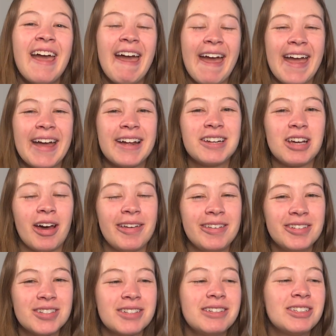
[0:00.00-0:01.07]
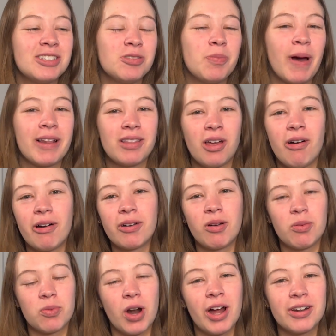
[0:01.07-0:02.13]
And I usually do my
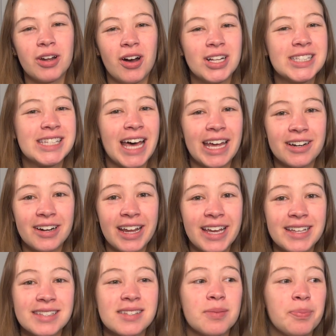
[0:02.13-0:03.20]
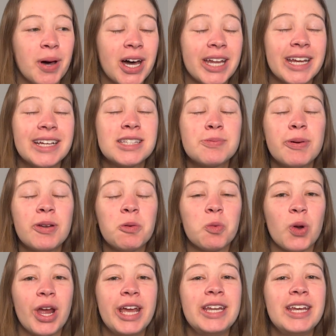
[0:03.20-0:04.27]
long run on Saturdays, but it's been
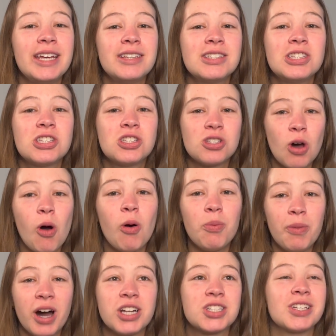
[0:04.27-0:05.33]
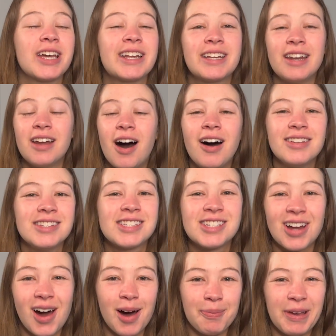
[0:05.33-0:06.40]
raining so much, like
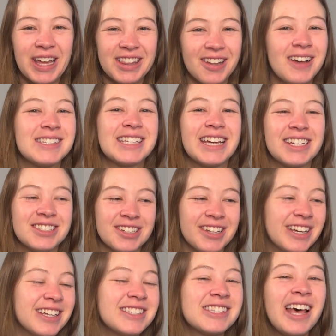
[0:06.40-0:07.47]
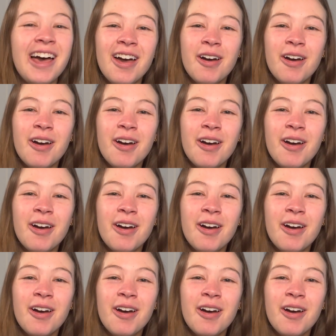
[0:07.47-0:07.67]
nonstop in Los Angeles,